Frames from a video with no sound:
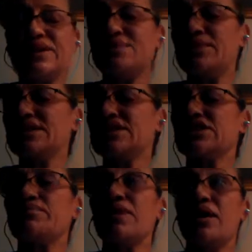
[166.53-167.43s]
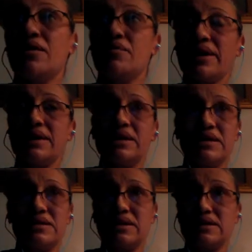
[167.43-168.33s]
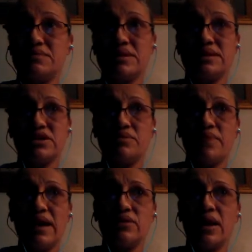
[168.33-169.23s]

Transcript: It's been oh my goodness, it has been such a battle.